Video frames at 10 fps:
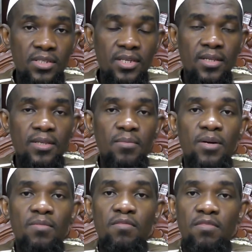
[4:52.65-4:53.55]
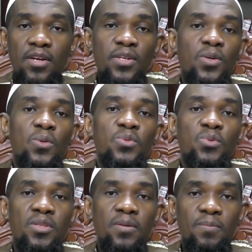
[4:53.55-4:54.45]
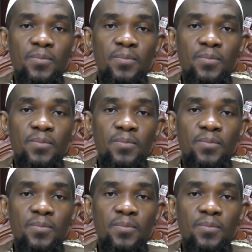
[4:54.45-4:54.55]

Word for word: tell him I'm very close to them.